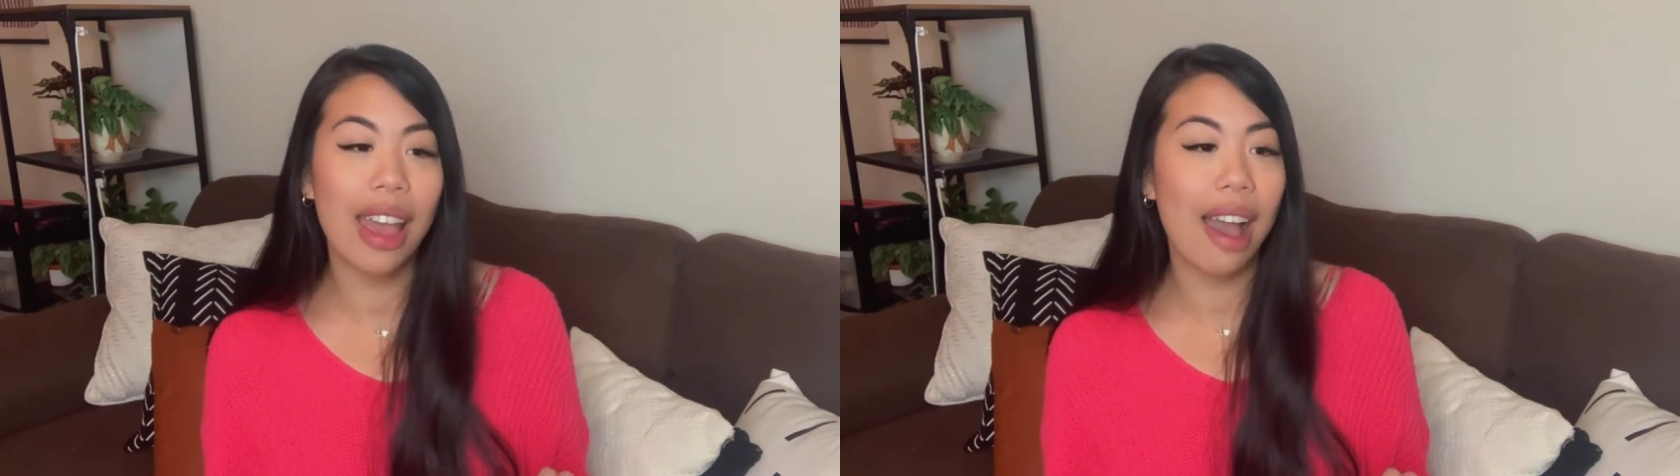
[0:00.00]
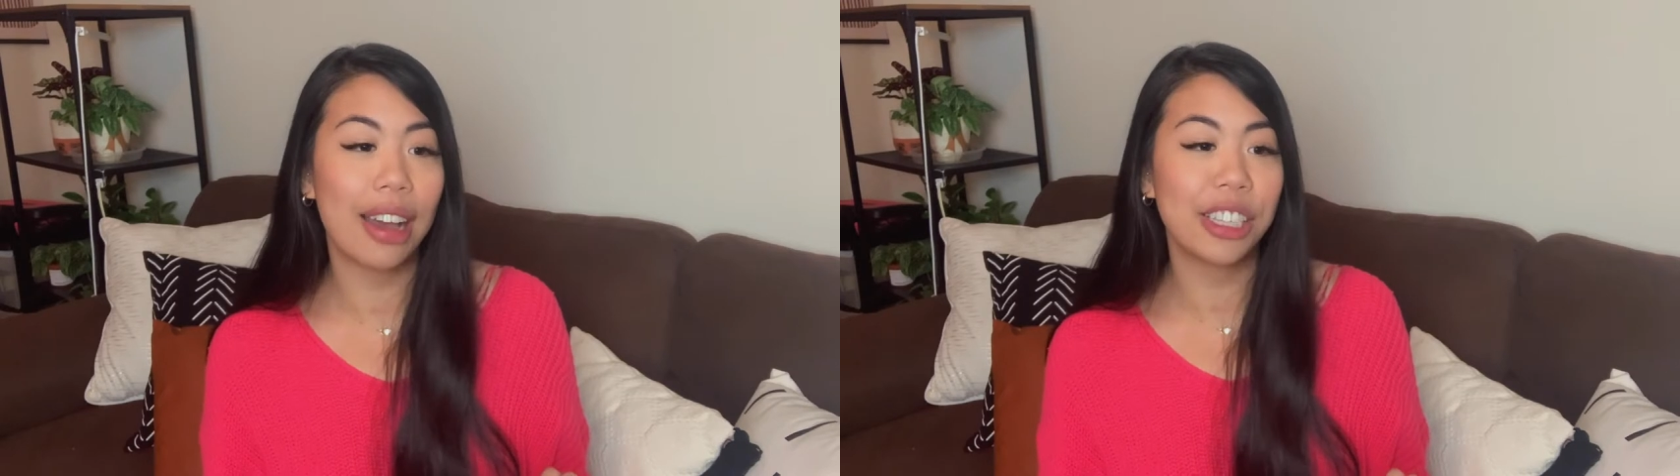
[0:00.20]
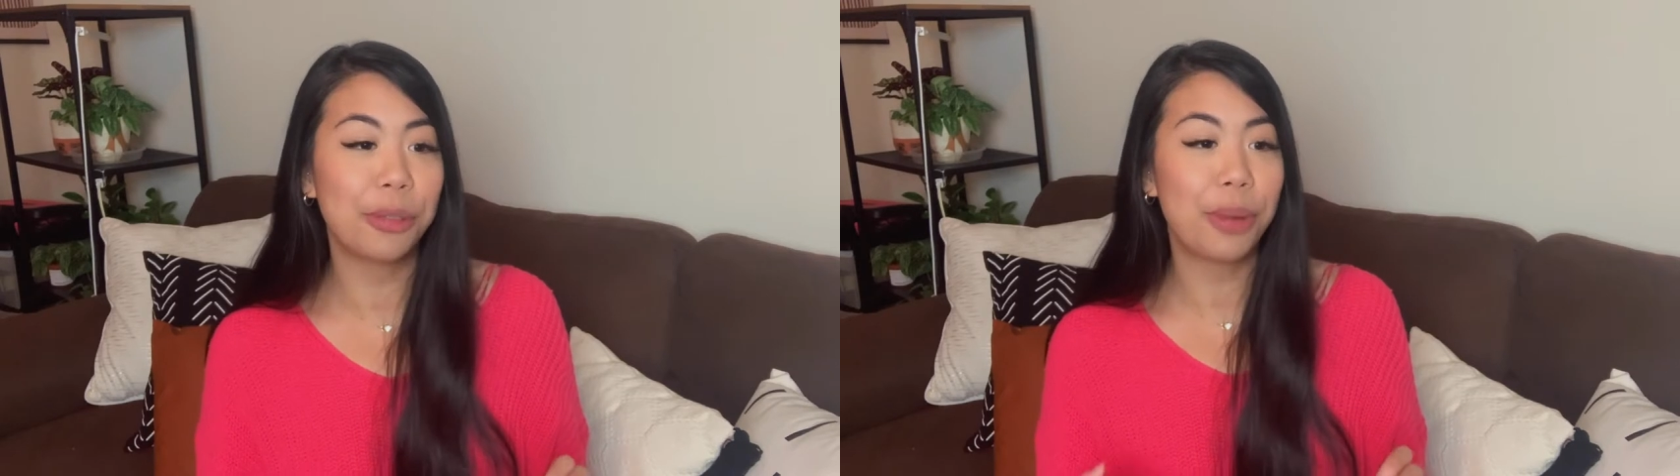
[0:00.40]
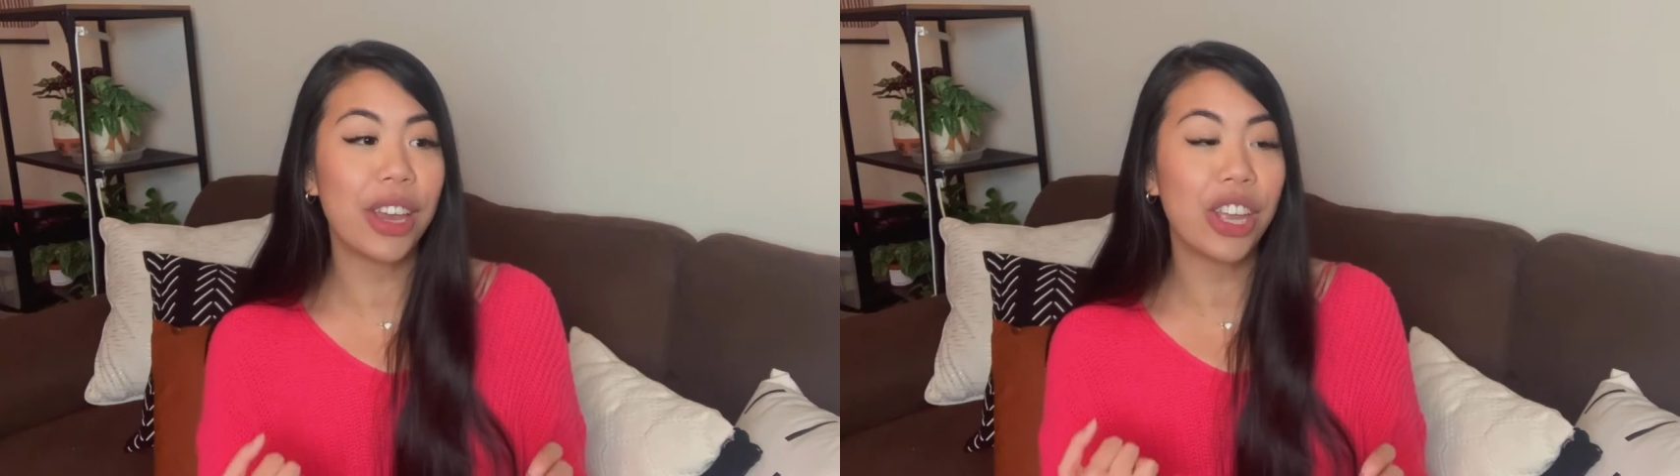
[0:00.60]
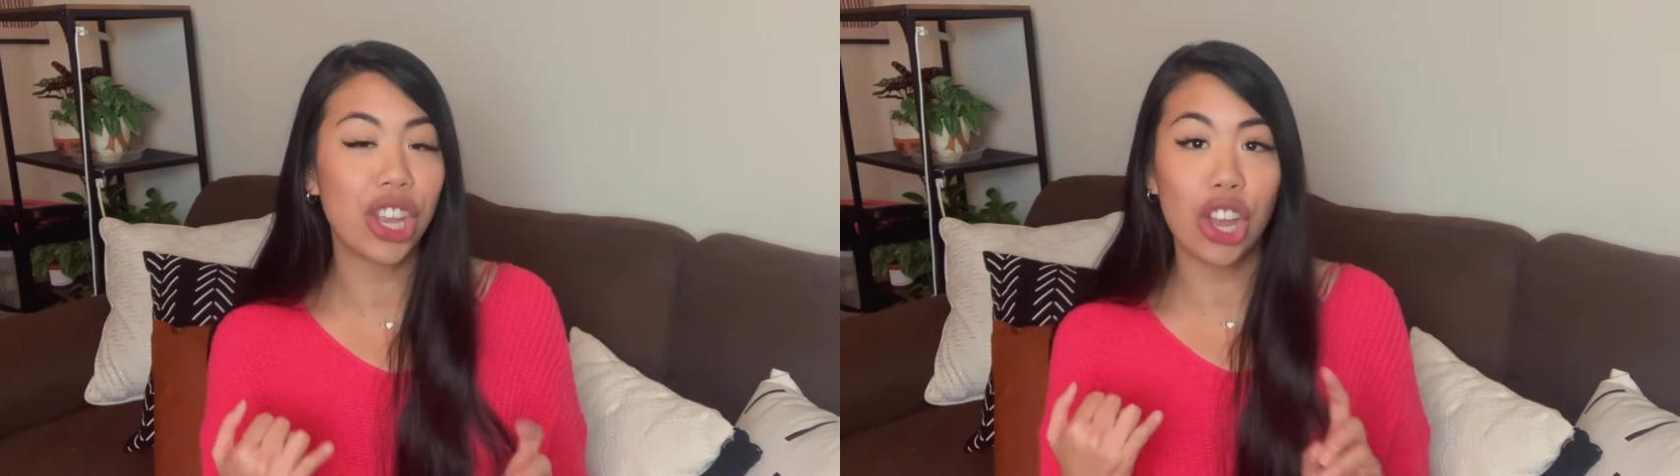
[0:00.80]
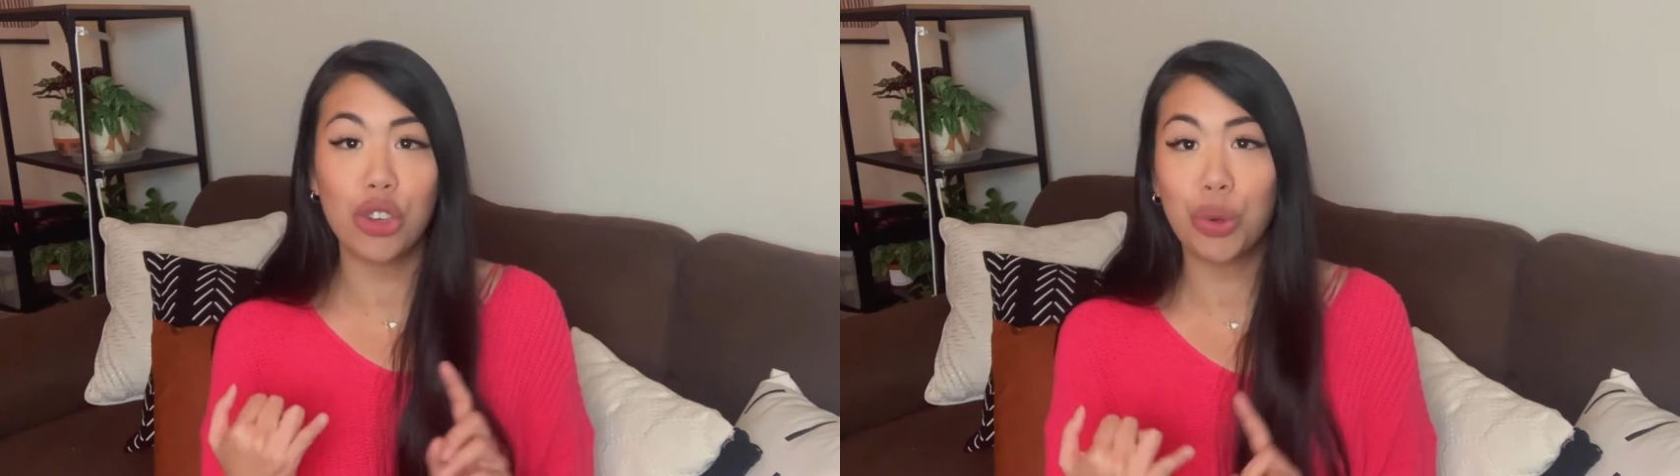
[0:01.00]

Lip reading: It has been